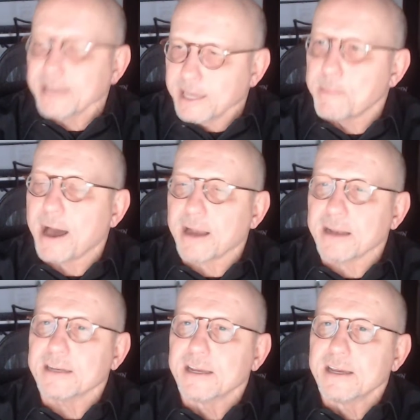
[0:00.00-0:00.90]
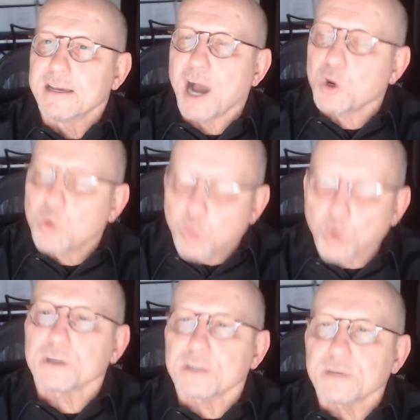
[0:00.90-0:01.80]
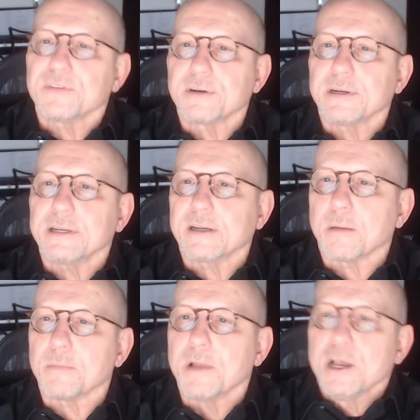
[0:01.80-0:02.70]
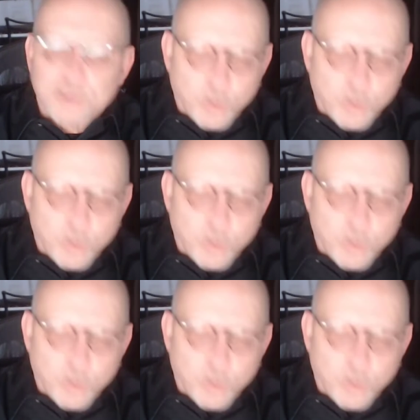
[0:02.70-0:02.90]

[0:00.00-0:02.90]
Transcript: Think about it. a quarter of their income.